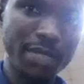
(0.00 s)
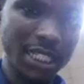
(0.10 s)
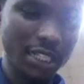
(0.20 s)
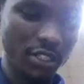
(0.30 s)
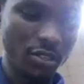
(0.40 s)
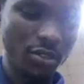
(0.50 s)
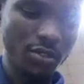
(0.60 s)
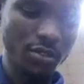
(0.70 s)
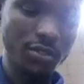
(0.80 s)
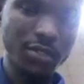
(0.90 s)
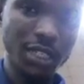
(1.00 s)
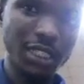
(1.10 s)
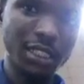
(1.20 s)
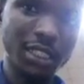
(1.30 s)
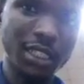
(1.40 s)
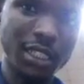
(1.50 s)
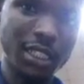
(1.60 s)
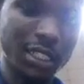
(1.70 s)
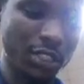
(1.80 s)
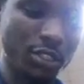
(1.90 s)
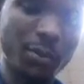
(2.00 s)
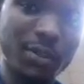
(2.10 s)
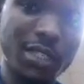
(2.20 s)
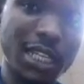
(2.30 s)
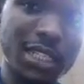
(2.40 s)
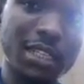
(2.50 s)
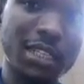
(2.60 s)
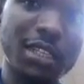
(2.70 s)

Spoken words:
baseline slowly so you can catch up. That's